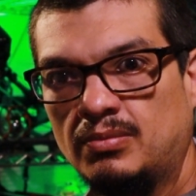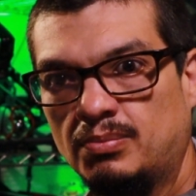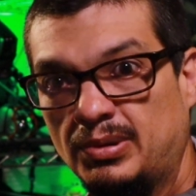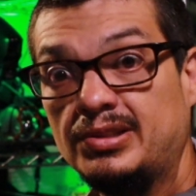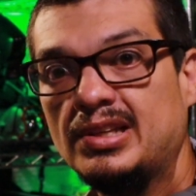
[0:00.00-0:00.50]

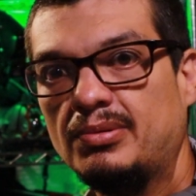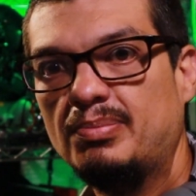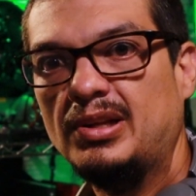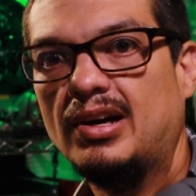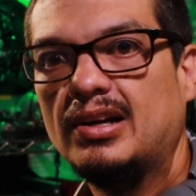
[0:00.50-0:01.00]
built in would
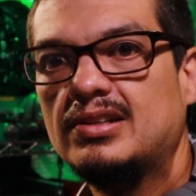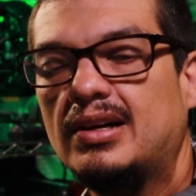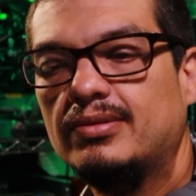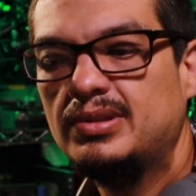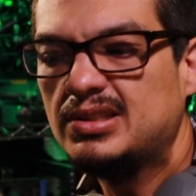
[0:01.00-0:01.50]
be locked
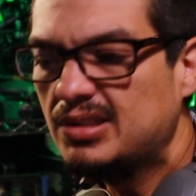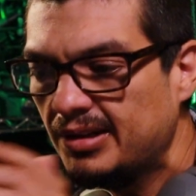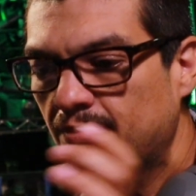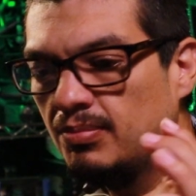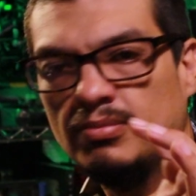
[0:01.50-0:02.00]
off, which is not
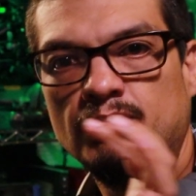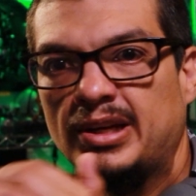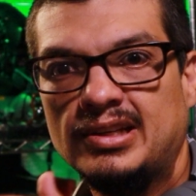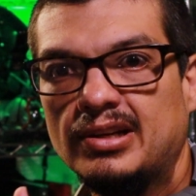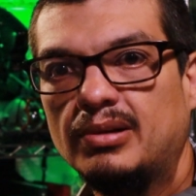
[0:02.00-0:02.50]
a
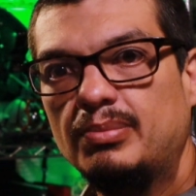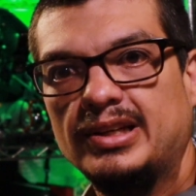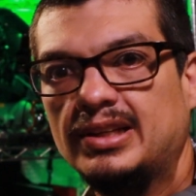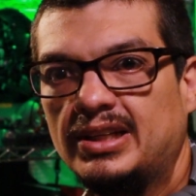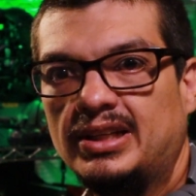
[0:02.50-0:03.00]
big deal,
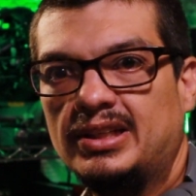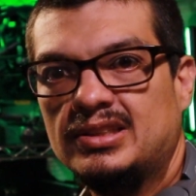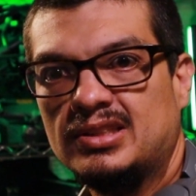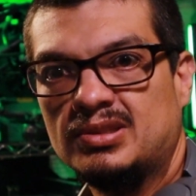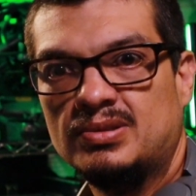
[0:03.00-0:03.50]
but
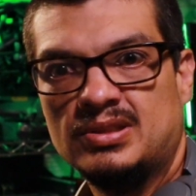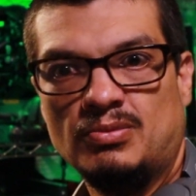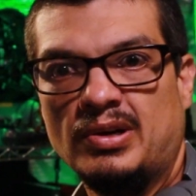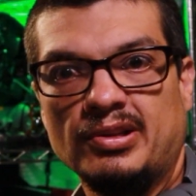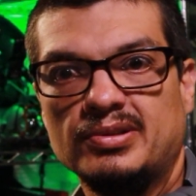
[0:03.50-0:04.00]
it's just
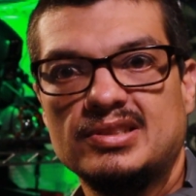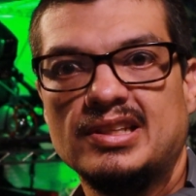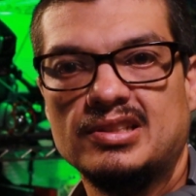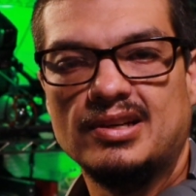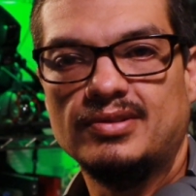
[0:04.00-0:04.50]
one of those
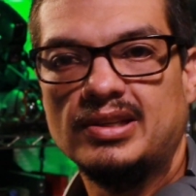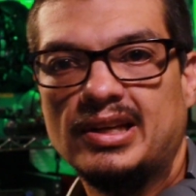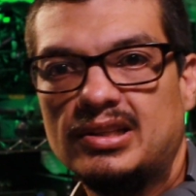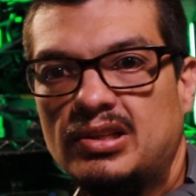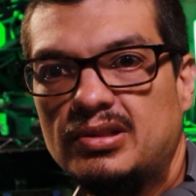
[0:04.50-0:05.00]
things you have to
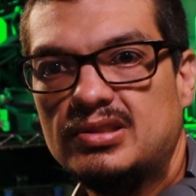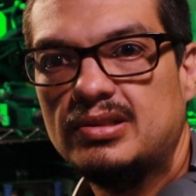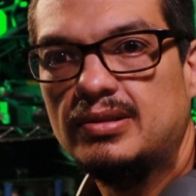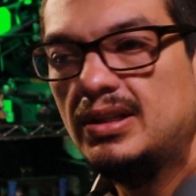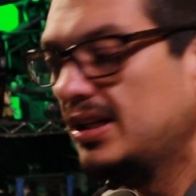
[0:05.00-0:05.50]
get used to.